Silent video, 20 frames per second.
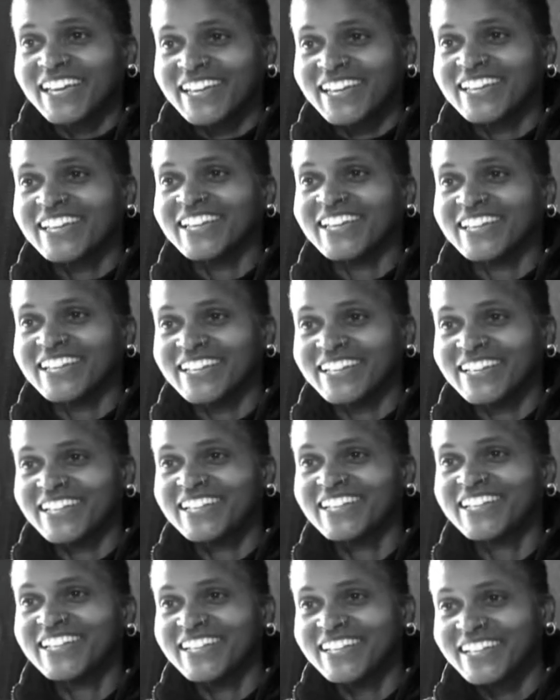I should
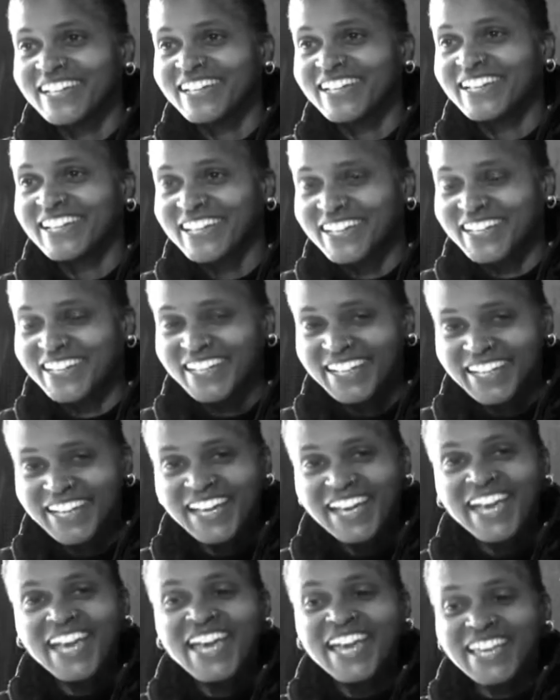say.
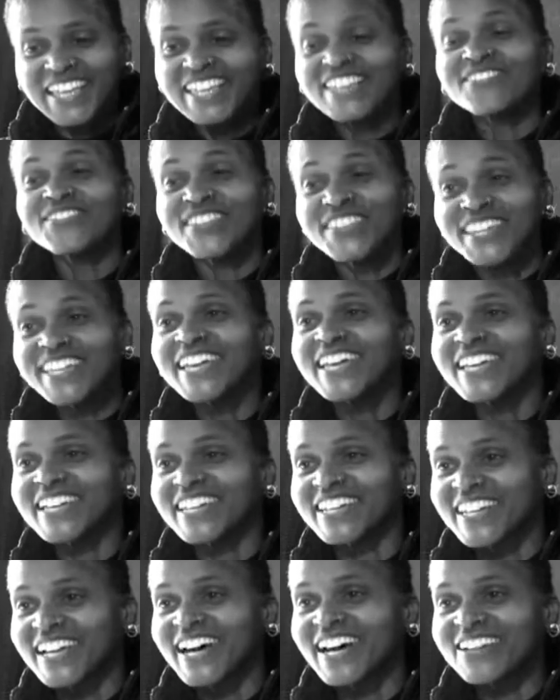Even
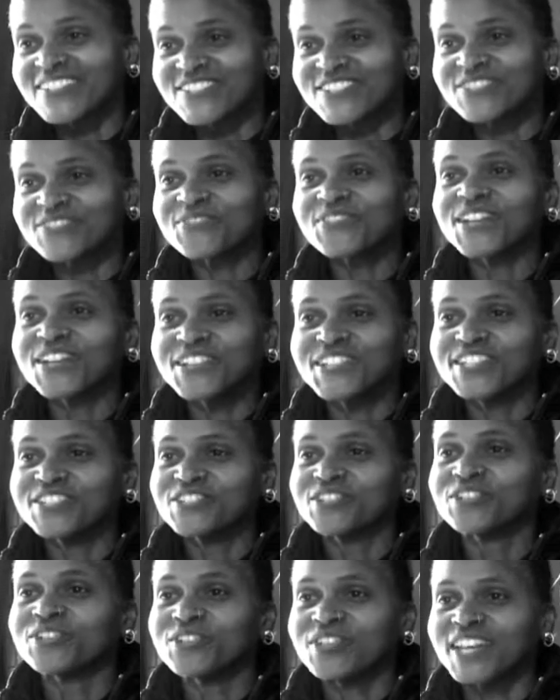then, I was
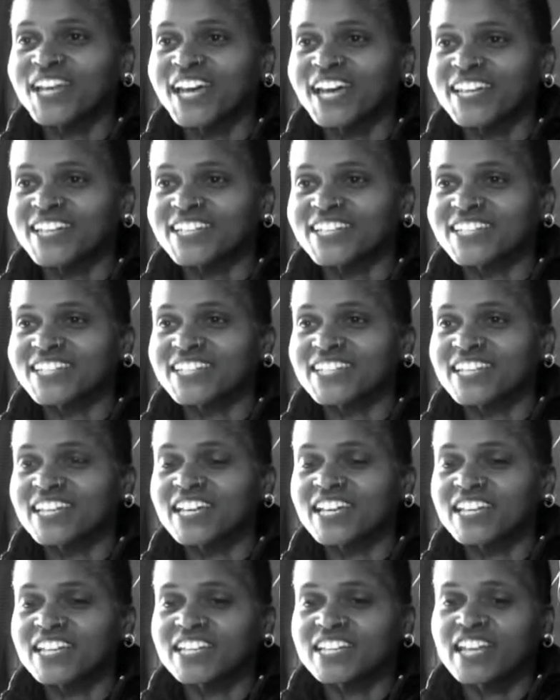very good at it.
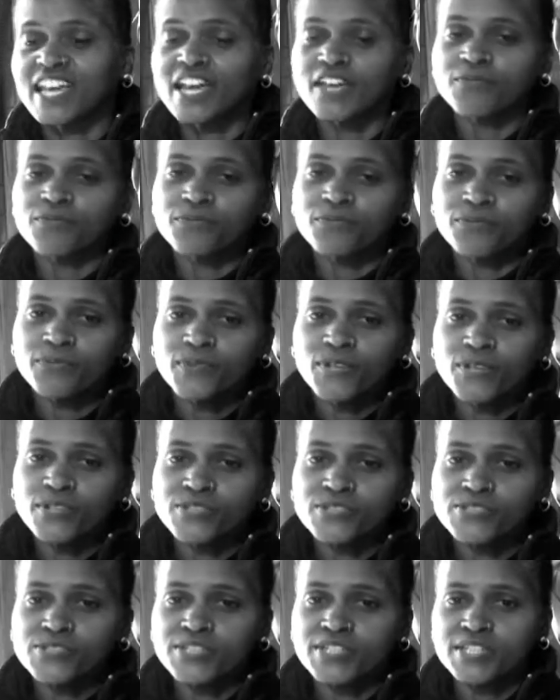And at
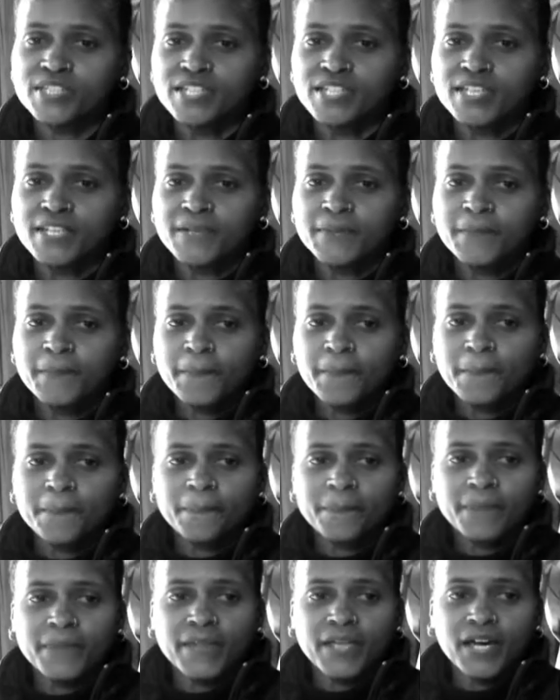first,
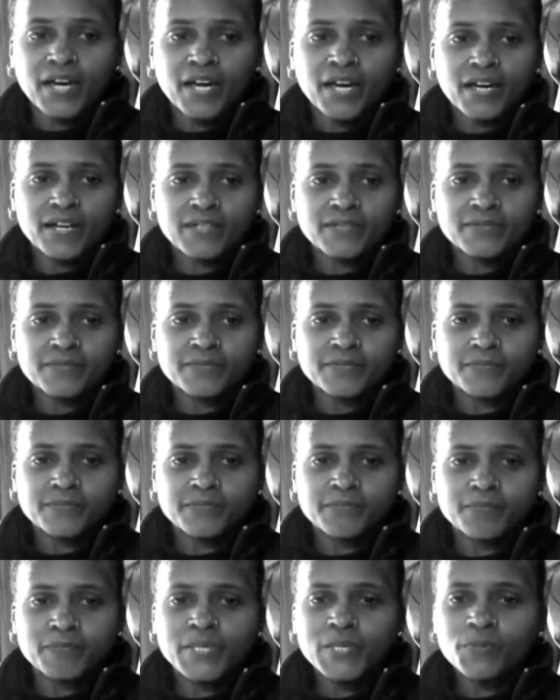um,
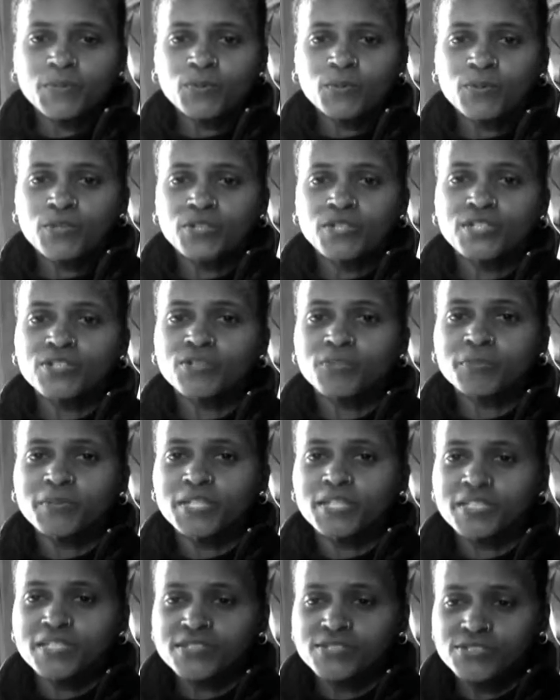people were a little
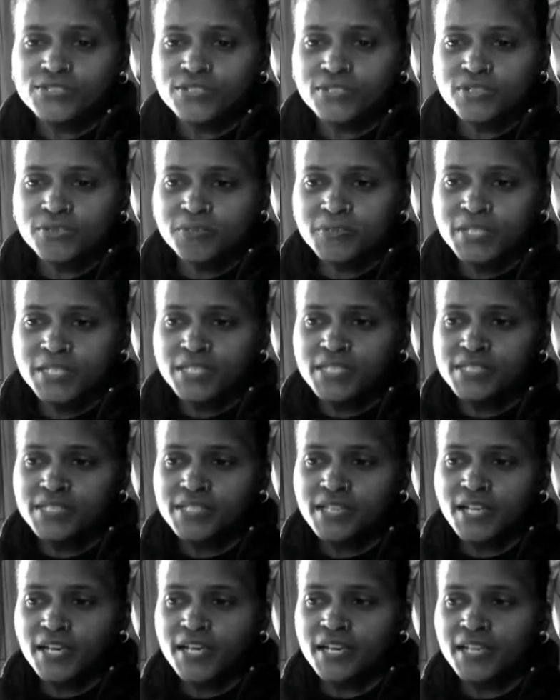bit concerned
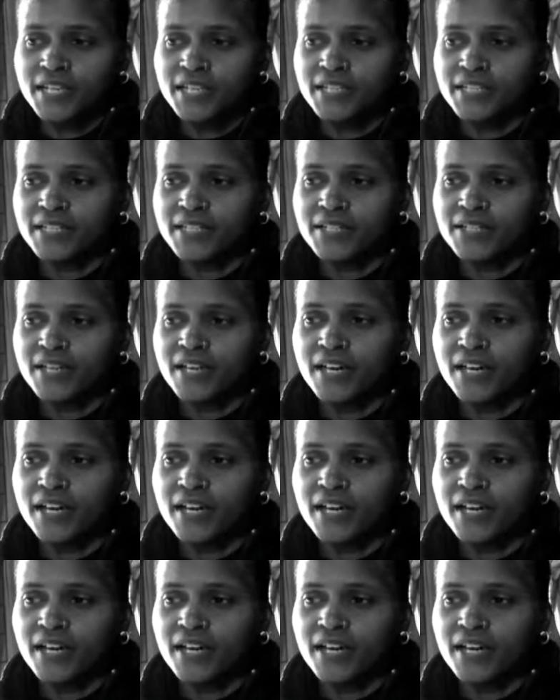because I,